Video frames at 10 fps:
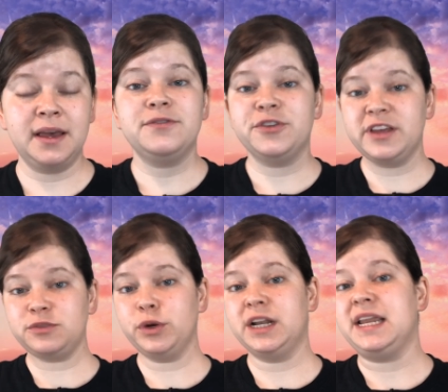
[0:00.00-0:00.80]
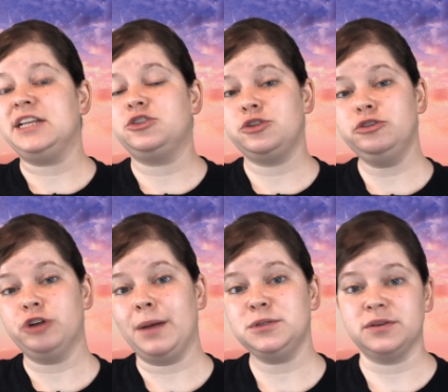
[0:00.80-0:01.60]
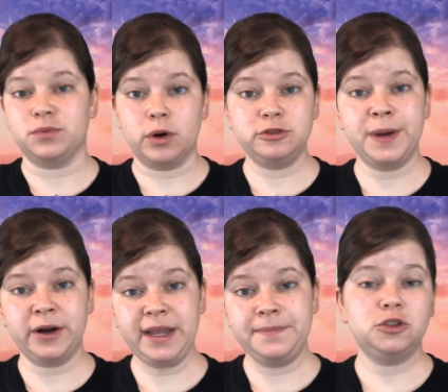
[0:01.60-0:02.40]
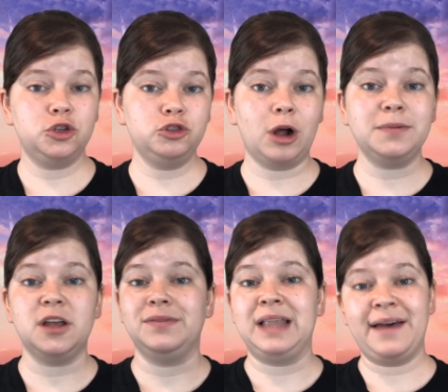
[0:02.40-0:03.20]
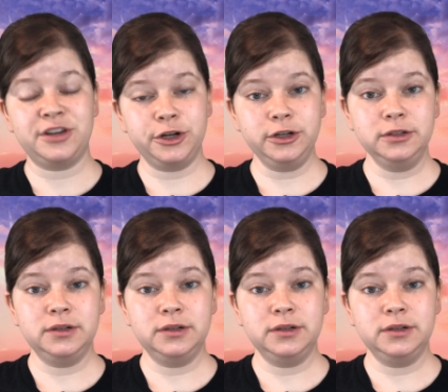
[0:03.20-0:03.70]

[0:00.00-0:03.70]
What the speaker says: For this, we're going to need 2 drops of rosemary, 2 drops of lavender,